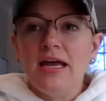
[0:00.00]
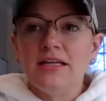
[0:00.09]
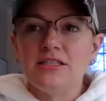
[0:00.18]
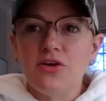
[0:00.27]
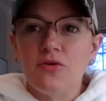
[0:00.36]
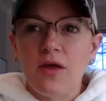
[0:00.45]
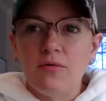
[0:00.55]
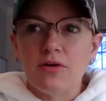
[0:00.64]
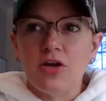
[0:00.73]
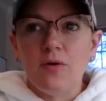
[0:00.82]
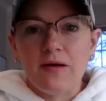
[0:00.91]
And so they
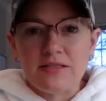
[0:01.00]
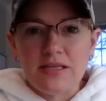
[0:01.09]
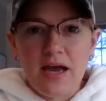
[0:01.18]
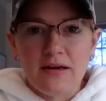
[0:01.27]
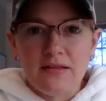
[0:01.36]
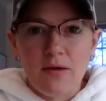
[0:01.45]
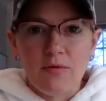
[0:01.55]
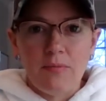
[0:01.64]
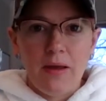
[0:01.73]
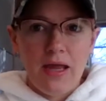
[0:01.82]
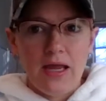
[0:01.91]
would go outside and they
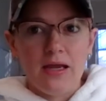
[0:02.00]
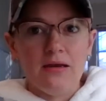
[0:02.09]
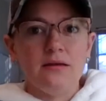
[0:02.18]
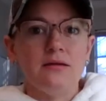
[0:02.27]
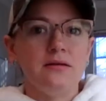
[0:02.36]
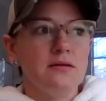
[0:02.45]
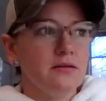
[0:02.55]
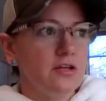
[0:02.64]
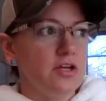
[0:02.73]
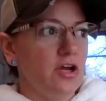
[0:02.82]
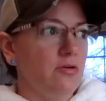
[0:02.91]
would paint,
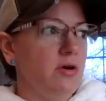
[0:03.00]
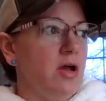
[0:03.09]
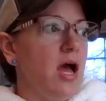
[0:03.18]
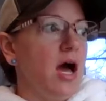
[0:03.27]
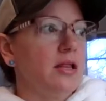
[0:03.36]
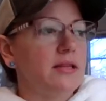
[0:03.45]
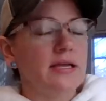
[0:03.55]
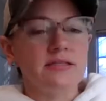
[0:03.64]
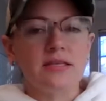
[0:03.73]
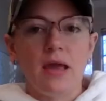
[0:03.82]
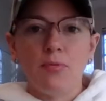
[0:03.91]
you know, a
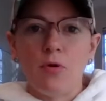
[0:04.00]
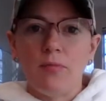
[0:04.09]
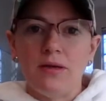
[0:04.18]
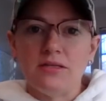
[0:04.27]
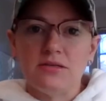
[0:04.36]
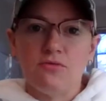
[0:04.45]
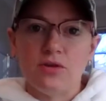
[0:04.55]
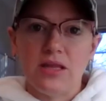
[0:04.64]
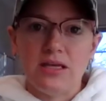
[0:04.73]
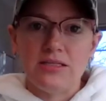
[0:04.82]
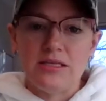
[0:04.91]
landscape or a piece of
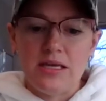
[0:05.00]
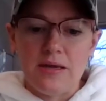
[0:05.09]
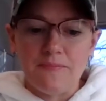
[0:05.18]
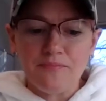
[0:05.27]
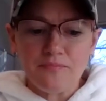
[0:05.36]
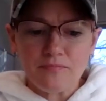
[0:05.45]
what they see.